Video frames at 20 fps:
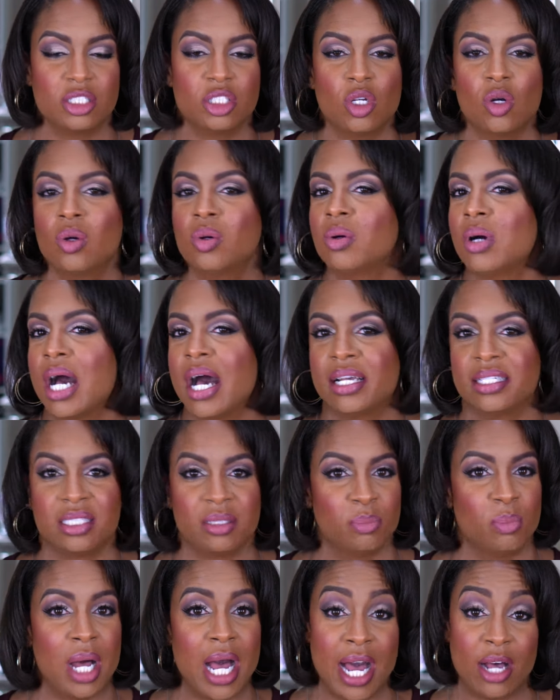So I,
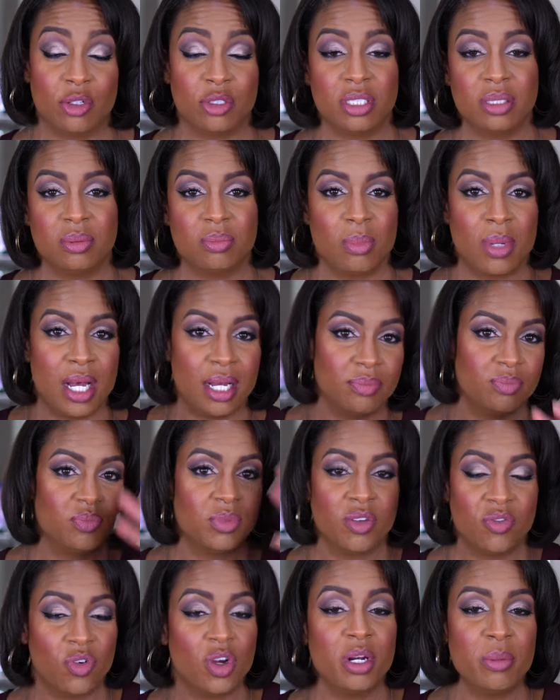my house, my
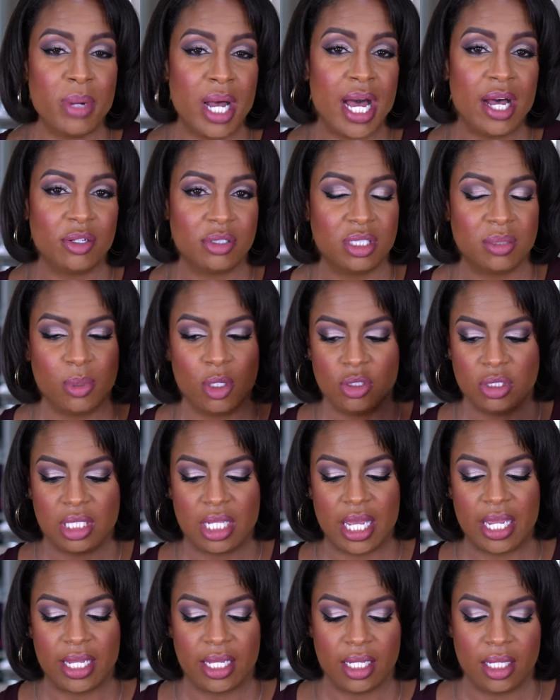the front of my house smells
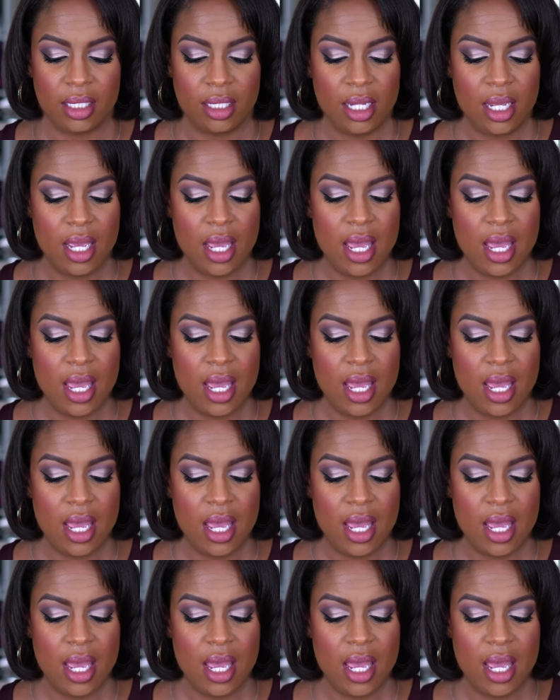like it.